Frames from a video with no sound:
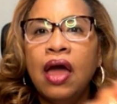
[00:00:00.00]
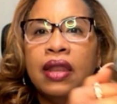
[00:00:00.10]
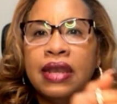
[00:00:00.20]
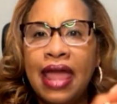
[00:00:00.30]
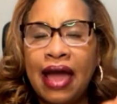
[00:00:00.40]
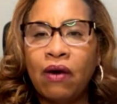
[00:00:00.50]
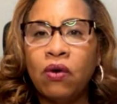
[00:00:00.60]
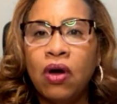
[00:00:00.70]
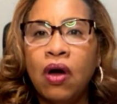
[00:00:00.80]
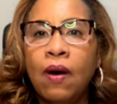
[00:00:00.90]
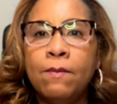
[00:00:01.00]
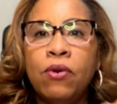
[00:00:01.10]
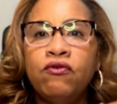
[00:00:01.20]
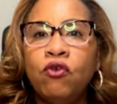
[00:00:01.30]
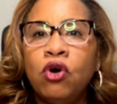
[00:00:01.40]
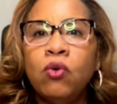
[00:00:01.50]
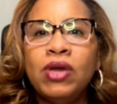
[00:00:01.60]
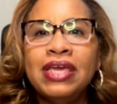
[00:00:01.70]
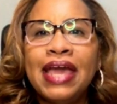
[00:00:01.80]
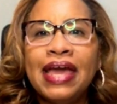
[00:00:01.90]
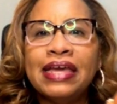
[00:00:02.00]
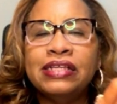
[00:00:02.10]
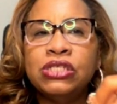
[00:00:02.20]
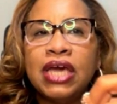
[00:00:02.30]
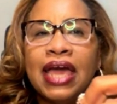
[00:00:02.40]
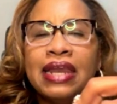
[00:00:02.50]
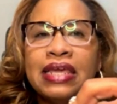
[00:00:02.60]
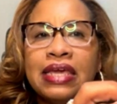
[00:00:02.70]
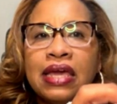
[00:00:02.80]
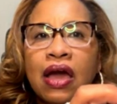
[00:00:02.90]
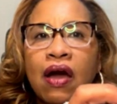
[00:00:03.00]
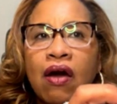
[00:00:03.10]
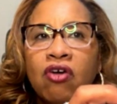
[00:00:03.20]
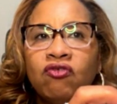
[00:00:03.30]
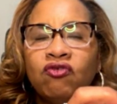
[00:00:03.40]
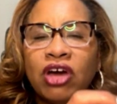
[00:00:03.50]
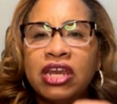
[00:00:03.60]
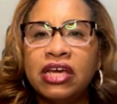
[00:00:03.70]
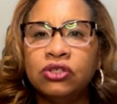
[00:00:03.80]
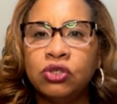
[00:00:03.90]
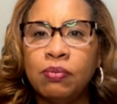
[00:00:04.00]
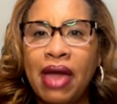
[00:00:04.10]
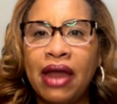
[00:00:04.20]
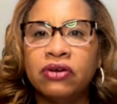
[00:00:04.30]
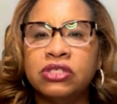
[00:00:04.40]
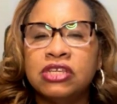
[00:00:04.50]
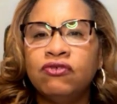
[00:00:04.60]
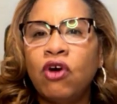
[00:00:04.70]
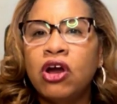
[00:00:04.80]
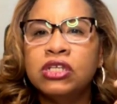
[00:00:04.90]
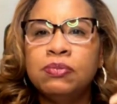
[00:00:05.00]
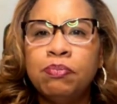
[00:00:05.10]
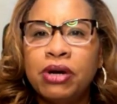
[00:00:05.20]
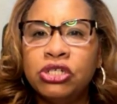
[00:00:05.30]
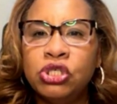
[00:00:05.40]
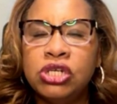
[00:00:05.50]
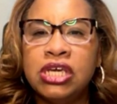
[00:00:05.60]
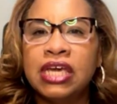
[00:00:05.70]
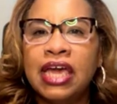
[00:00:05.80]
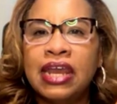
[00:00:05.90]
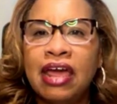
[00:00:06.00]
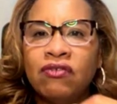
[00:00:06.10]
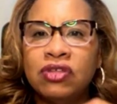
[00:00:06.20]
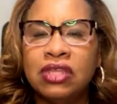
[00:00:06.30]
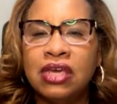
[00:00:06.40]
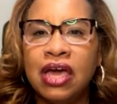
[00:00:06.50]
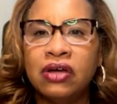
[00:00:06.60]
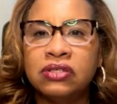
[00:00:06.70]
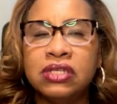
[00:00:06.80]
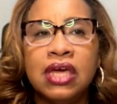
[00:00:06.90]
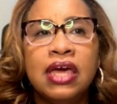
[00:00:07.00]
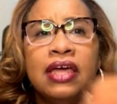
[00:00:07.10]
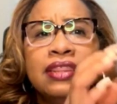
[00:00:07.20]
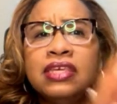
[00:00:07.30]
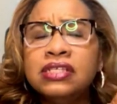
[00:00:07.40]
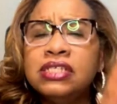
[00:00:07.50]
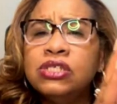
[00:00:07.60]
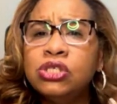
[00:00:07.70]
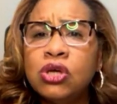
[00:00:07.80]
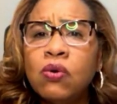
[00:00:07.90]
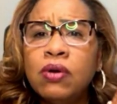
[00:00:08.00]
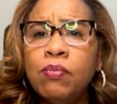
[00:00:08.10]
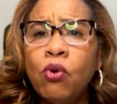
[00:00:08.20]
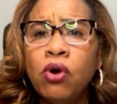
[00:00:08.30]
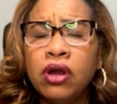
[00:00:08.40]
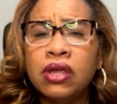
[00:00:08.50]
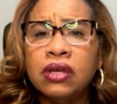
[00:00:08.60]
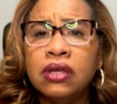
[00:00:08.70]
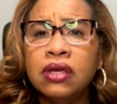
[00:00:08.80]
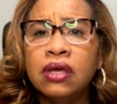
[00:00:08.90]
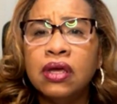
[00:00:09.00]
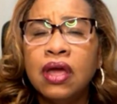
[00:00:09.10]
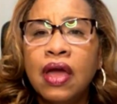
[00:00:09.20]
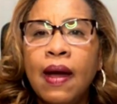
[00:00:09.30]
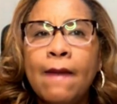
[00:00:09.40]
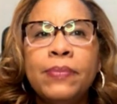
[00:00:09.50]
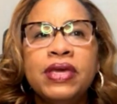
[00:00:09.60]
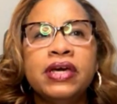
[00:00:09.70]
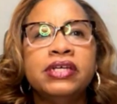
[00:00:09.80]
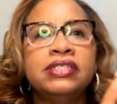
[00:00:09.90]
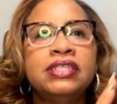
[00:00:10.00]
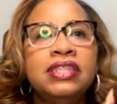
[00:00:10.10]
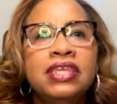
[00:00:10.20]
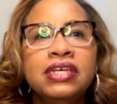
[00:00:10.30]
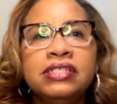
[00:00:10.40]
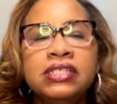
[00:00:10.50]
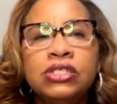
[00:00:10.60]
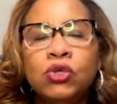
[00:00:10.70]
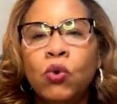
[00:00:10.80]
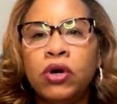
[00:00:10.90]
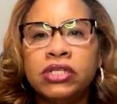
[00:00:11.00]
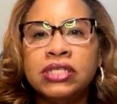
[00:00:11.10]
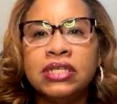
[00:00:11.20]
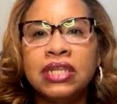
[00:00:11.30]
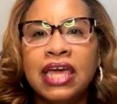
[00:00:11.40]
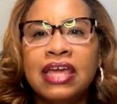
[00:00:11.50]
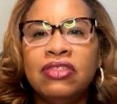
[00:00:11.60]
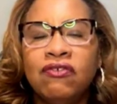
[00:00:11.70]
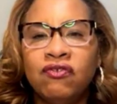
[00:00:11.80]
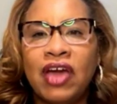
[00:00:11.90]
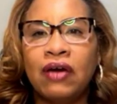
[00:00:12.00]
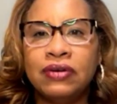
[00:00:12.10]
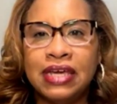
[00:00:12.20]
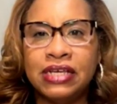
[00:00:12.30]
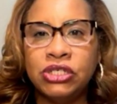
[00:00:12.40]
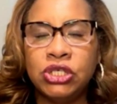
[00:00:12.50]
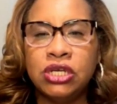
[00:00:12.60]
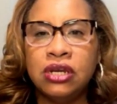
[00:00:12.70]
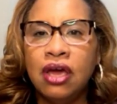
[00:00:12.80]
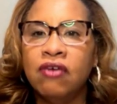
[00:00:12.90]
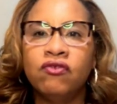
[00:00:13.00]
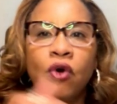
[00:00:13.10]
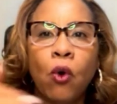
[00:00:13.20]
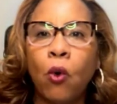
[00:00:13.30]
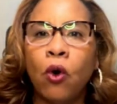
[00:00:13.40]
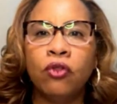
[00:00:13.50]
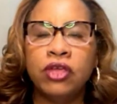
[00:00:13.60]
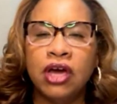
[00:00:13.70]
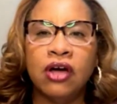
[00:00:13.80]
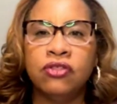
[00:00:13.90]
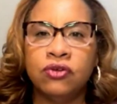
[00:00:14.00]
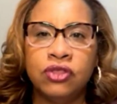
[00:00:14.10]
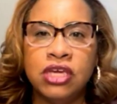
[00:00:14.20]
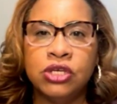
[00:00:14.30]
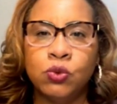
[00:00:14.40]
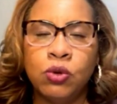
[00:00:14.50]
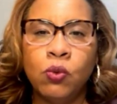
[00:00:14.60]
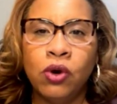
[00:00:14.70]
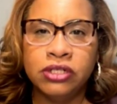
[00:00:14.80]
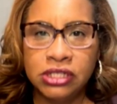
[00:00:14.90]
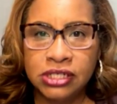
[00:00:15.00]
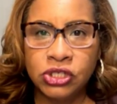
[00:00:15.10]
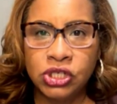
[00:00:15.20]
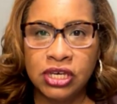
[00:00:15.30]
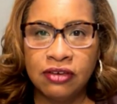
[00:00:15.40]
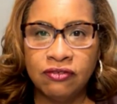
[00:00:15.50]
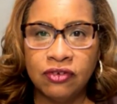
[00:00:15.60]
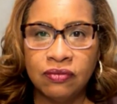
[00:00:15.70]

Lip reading: Now, before we get into any financial matters, as far as budgeting and everything else, this is so important because this is going to lay the foundation for all the other things we want to achieve.